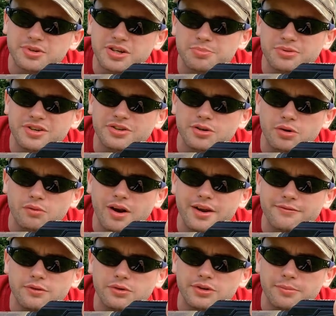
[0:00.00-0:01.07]
manipulating their
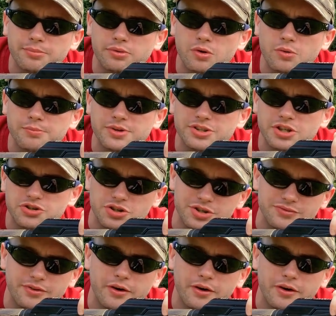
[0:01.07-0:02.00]
rifle in the prone position.